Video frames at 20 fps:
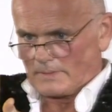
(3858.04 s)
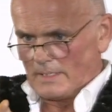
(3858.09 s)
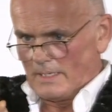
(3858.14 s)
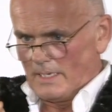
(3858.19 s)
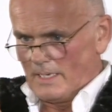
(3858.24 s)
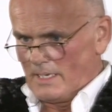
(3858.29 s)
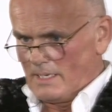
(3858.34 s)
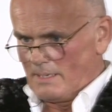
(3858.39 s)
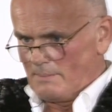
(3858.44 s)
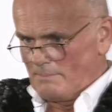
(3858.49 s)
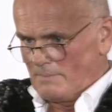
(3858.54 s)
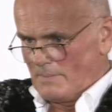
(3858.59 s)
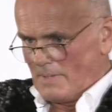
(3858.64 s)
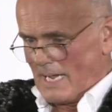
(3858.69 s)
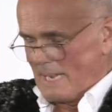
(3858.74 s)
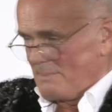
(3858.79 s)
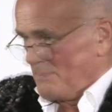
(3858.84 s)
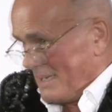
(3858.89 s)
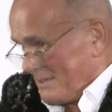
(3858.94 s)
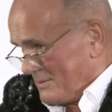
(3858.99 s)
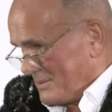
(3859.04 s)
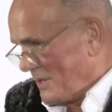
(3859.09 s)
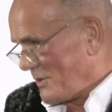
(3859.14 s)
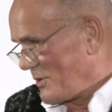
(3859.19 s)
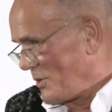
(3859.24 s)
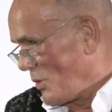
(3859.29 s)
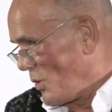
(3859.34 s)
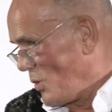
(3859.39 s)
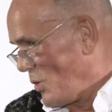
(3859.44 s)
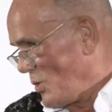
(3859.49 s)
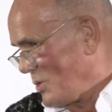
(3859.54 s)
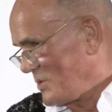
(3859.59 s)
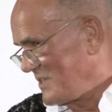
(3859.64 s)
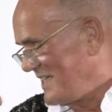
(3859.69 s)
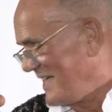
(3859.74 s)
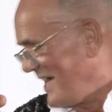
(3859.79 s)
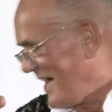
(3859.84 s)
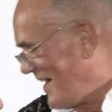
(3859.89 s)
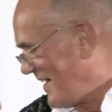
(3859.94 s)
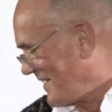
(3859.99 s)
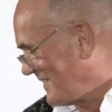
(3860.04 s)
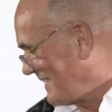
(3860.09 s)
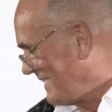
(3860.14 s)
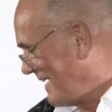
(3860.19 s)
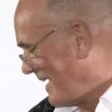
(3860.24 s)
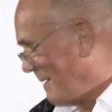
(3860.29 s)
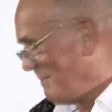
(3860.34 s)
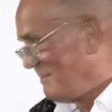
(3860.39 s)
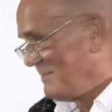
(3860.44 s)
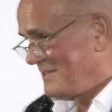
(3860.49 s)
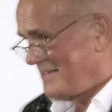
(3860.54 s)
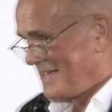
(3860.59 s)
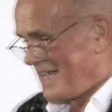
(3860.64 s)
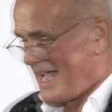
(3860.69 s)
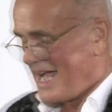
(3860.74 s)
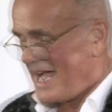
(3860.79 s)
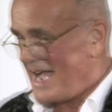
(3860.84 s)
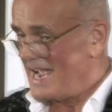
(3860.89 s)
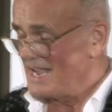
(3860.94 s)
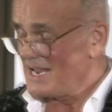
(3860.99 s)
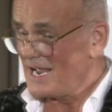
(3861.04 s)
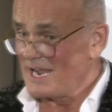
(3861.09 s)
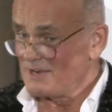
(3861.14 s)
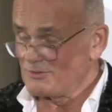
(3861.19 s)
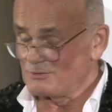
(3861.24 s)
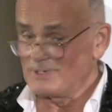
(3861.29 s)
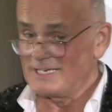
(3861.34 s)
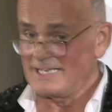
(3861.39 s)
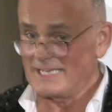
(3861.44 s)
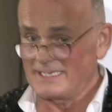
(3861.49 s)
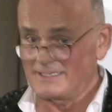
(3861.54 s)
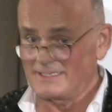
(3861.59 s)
um, I believe go oohs and ahs and ums. I, I, really